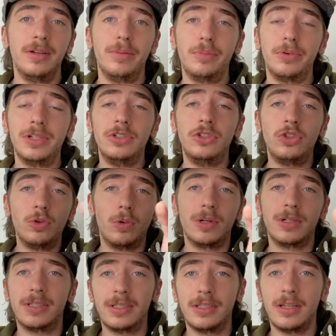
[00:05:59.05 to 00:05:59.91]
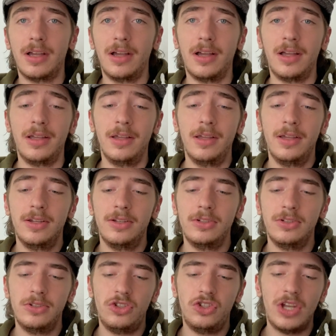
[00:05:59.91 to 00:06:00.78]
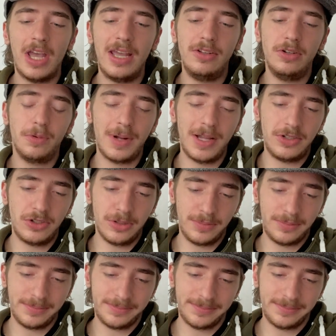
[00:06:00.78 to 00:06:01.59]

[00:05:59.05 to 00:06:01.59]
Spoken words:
Pretty short J duration.